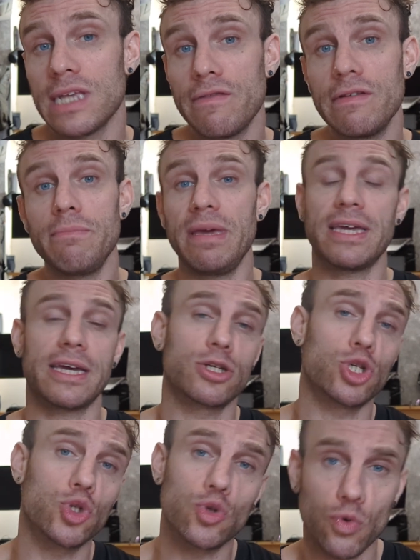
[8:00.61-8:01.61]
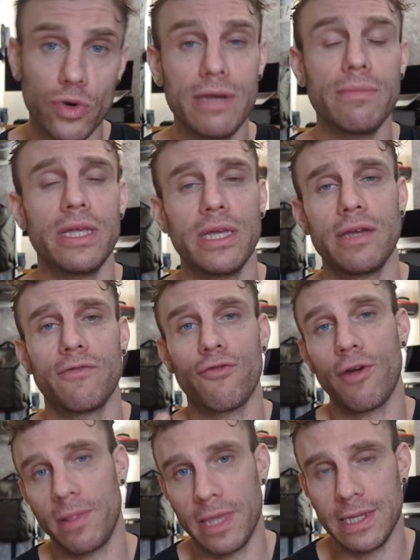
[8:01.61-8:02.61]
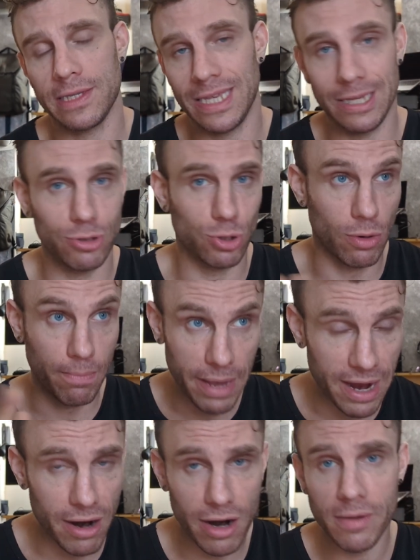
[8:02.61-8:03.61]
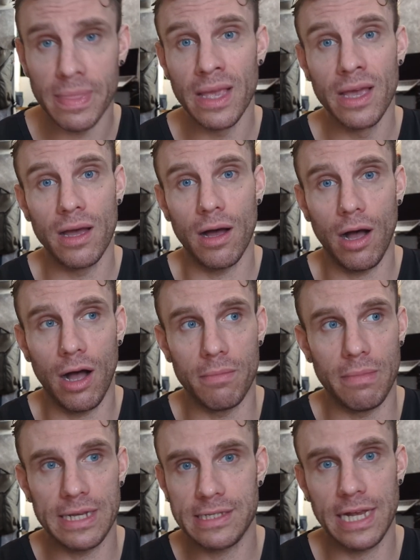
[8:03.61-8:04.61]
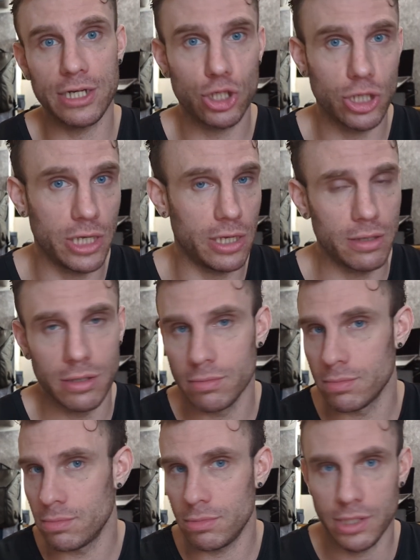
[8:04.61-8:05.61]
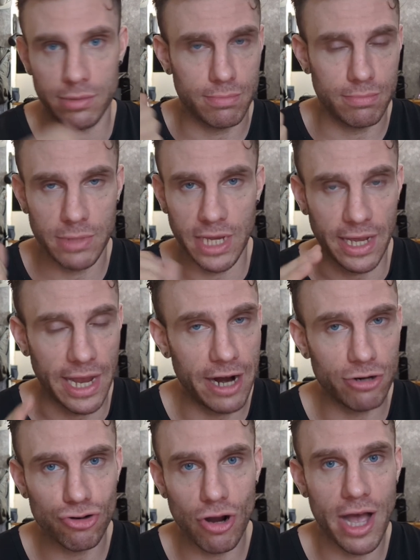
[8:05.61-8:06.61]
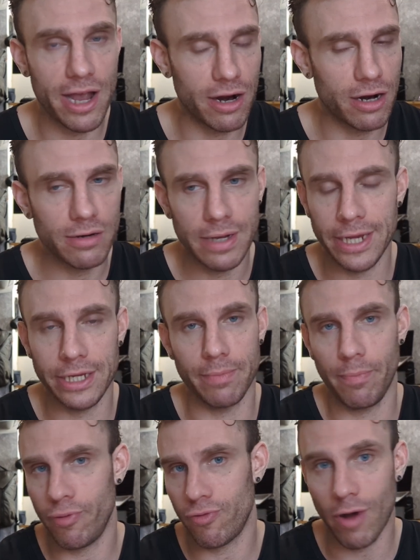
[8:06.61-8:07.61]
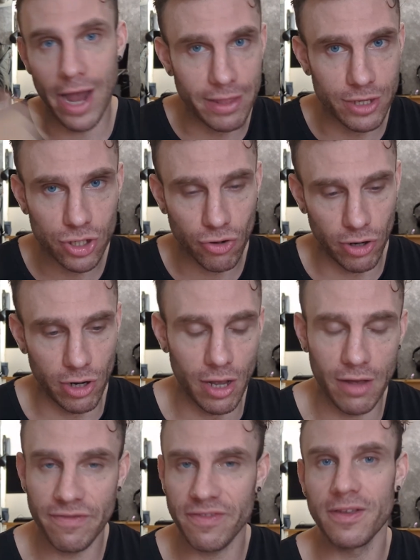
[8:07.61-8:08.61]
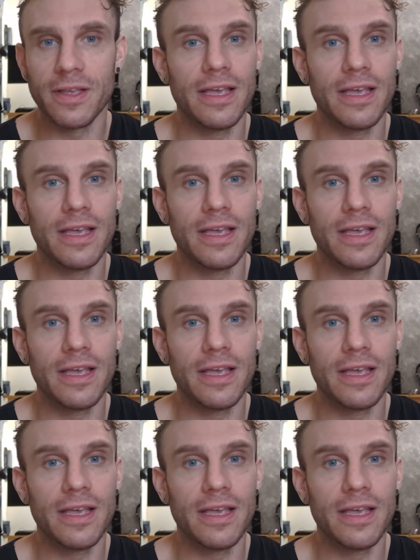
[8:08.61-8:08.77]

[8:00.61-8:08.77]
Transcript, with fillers: 7 being extremely friendly to user repair. Um, essentially, you take a hair dryer and you pry the screen off.